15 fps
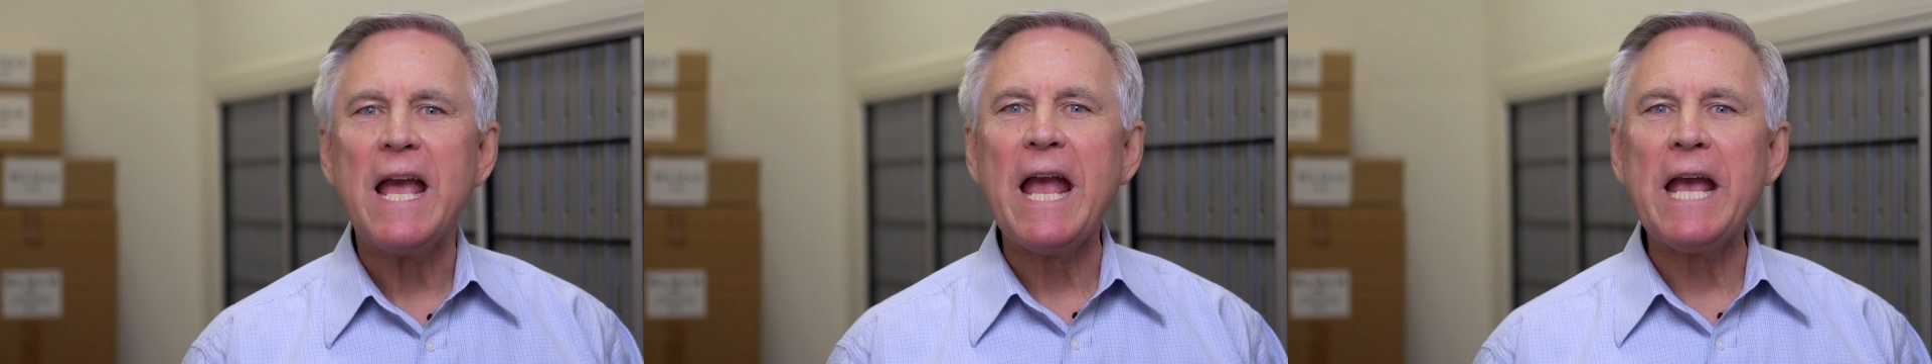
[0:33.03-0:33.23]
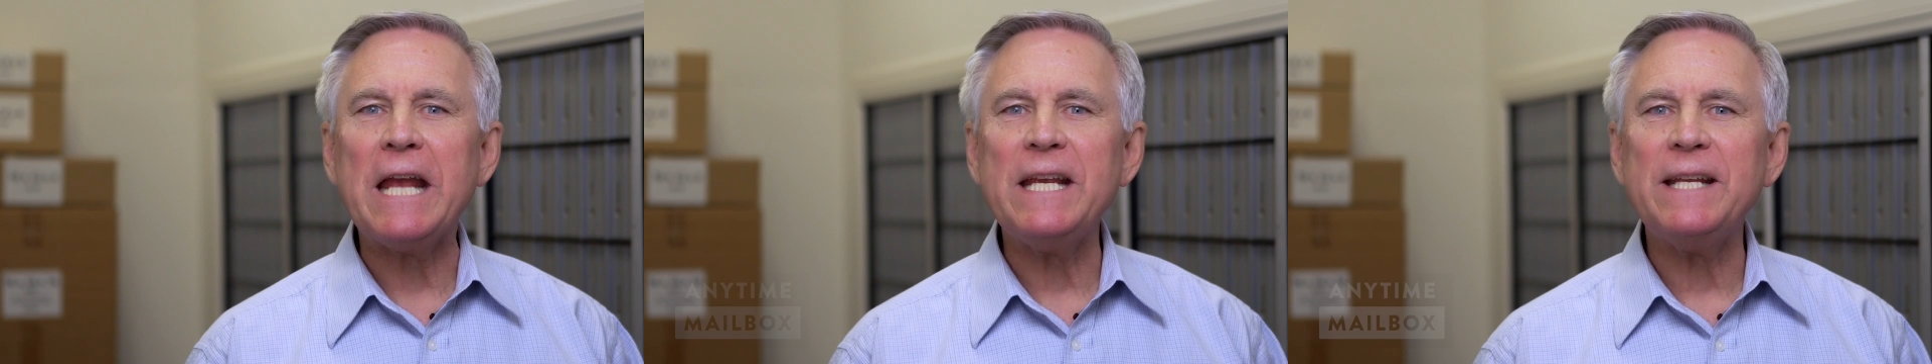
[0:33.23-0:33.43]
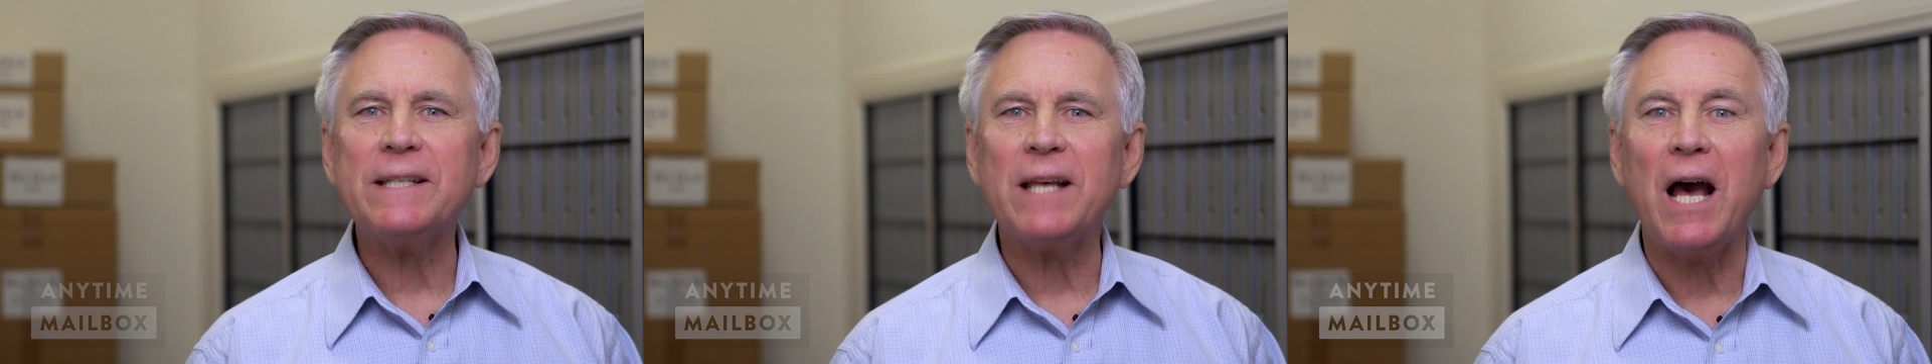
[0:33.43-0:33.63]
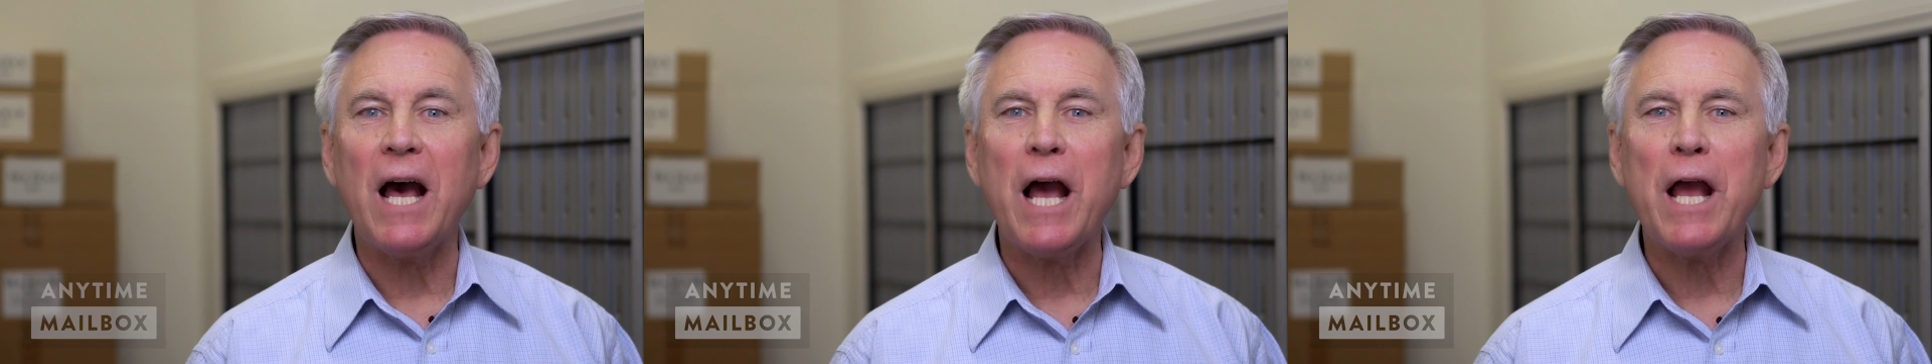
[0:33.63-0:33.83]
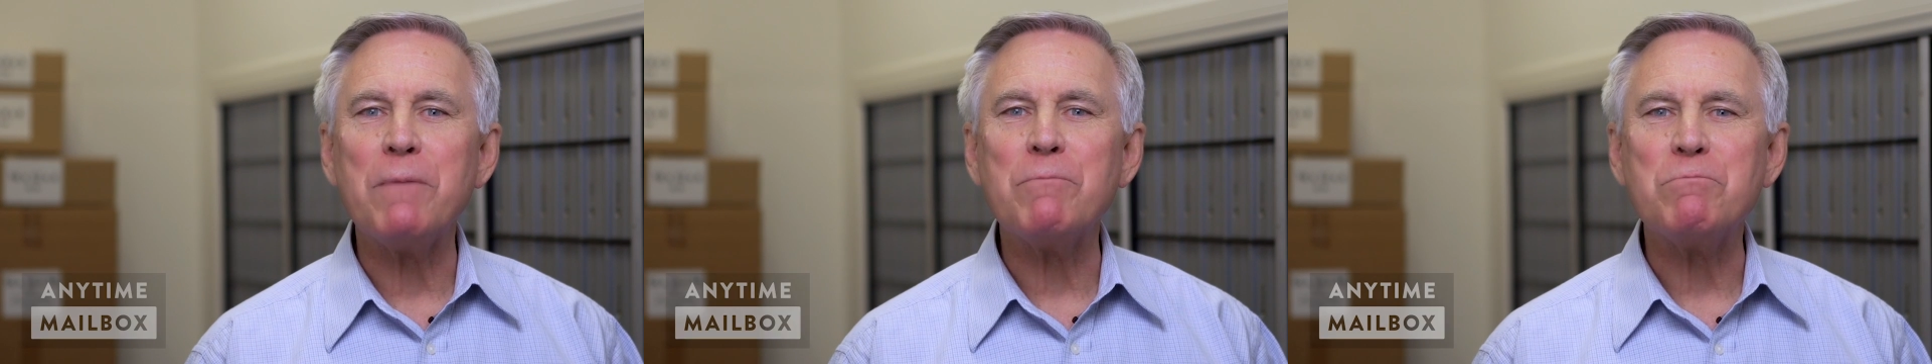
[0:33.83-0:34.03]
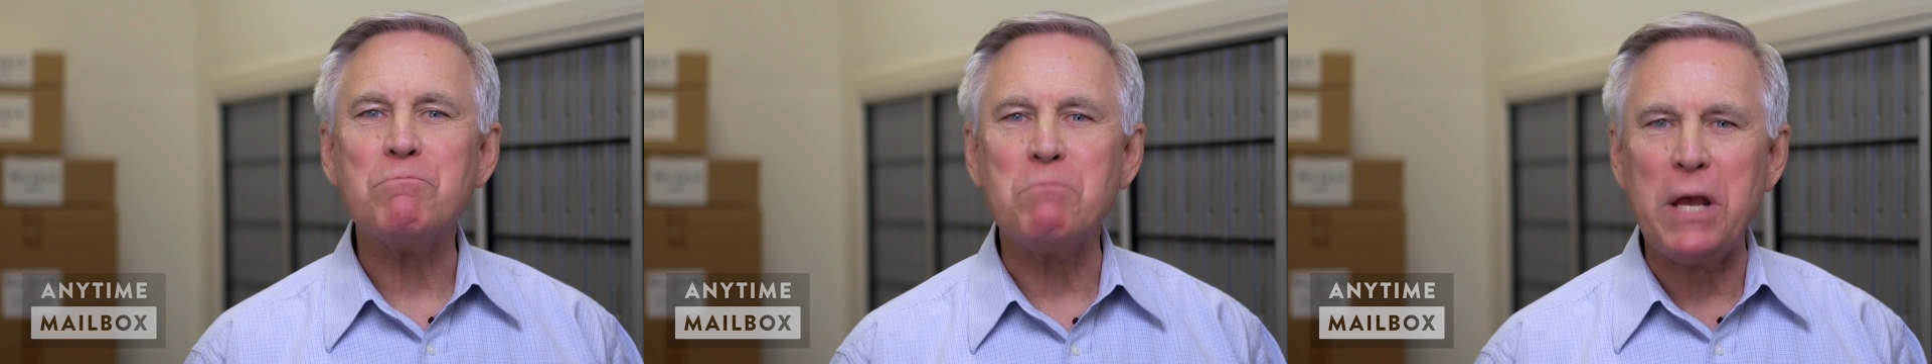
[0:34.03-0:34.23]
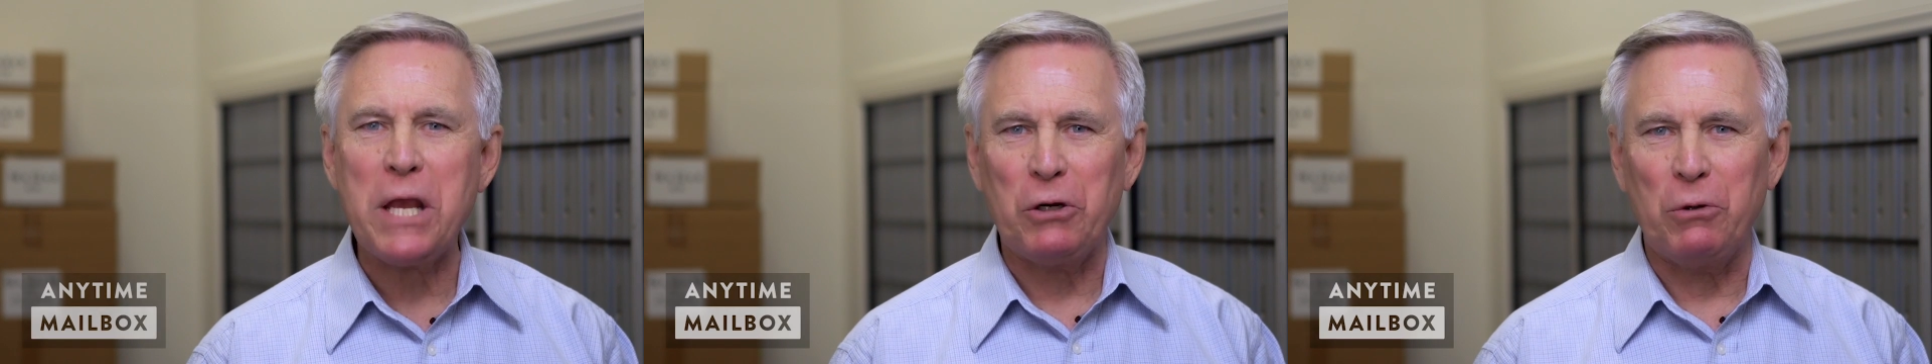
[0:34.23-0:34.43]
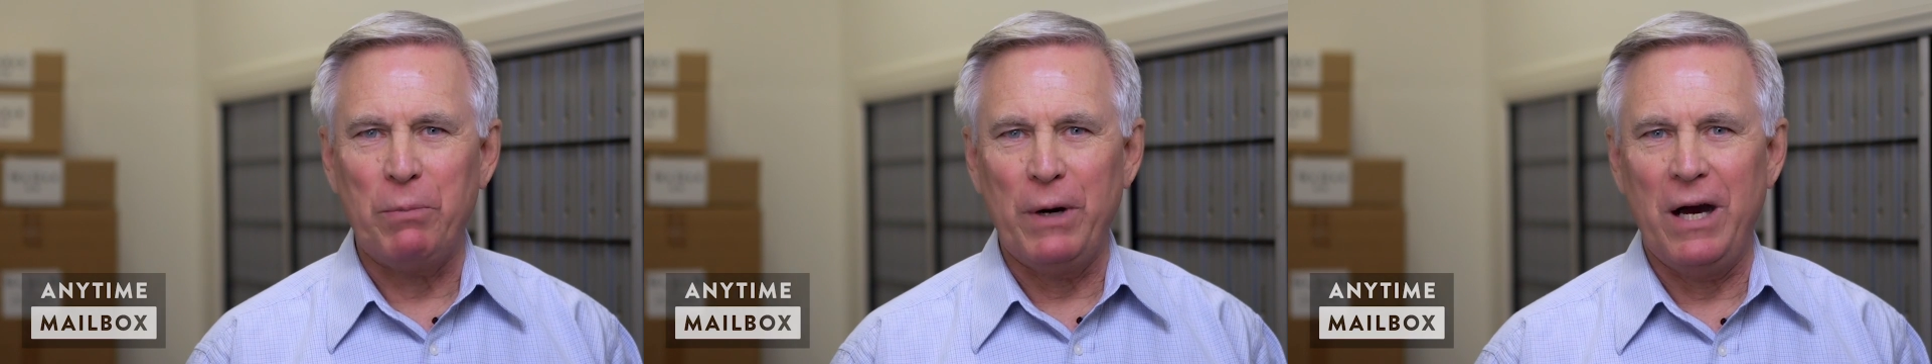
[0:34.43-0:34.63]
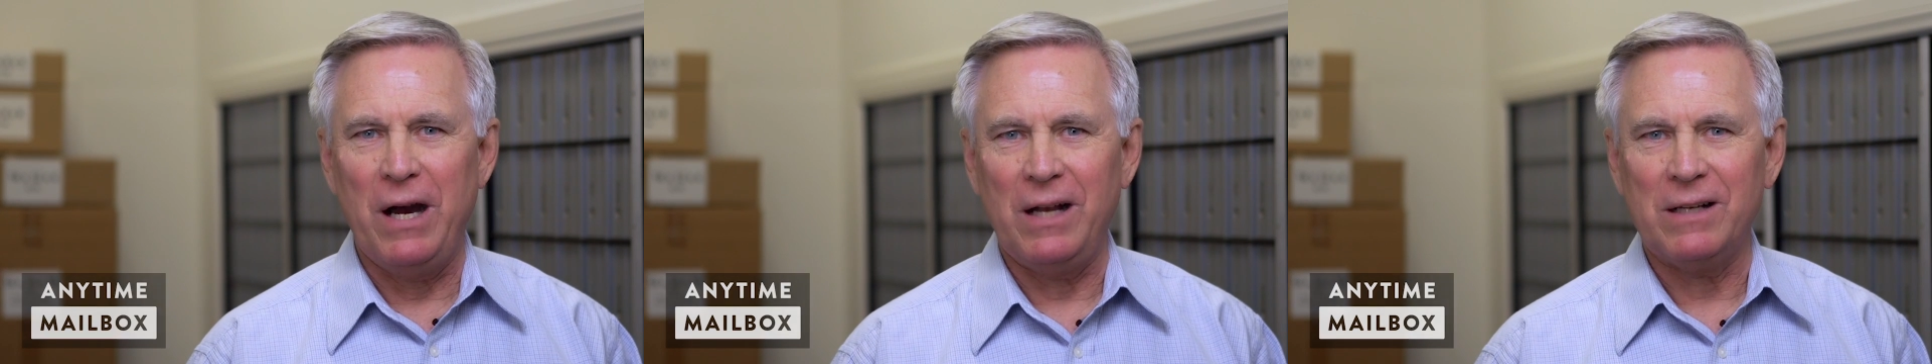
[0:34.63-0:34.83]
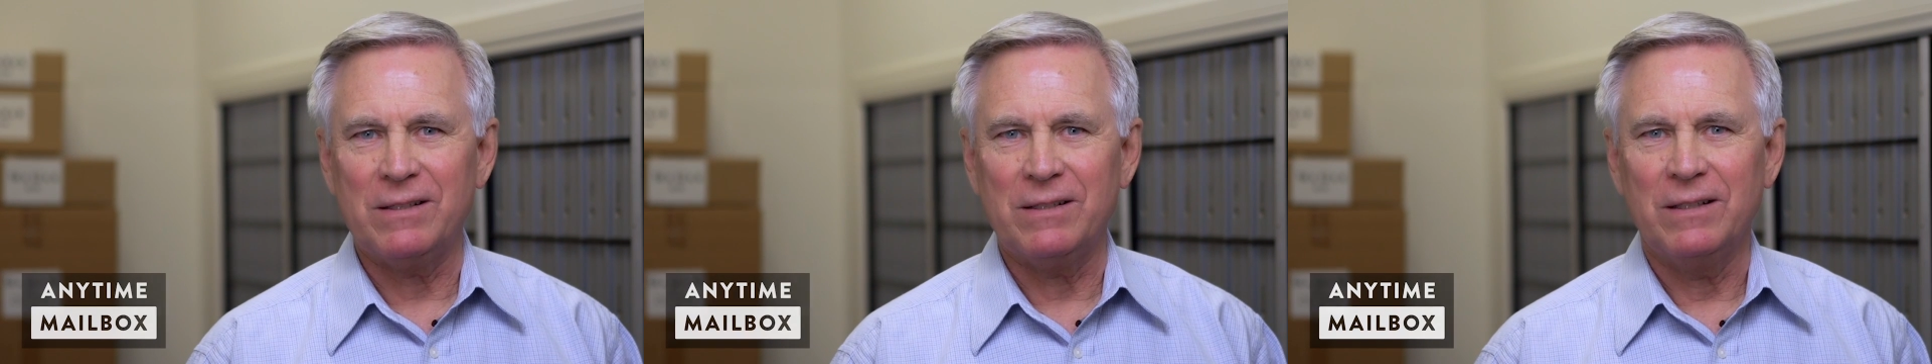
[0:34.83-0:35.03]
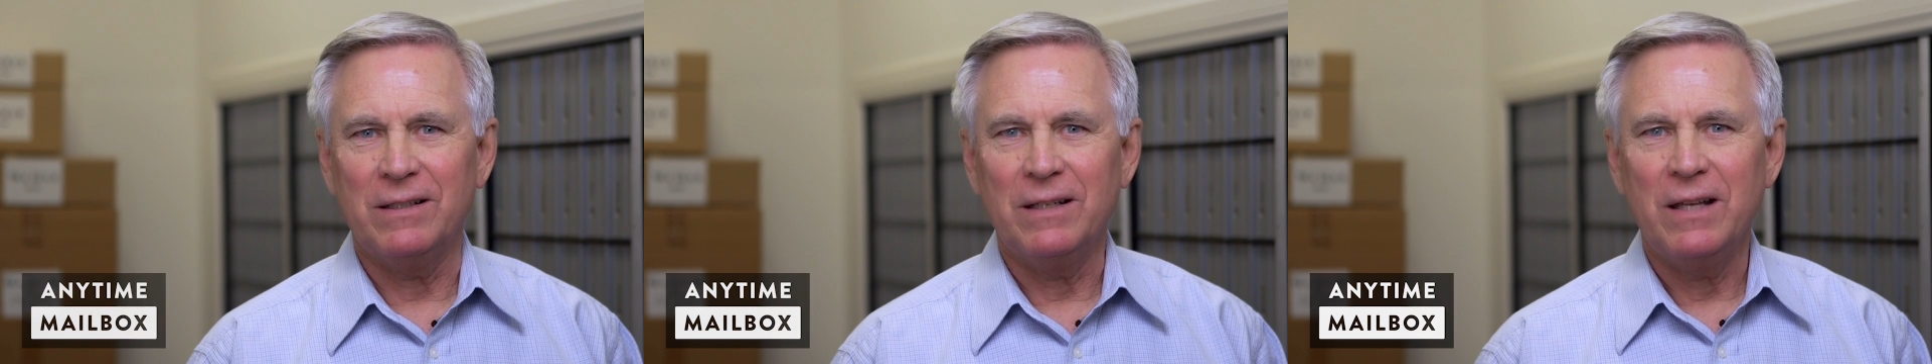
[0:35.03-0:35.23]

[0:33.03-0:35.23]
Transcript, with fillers: Anytime Mailbox.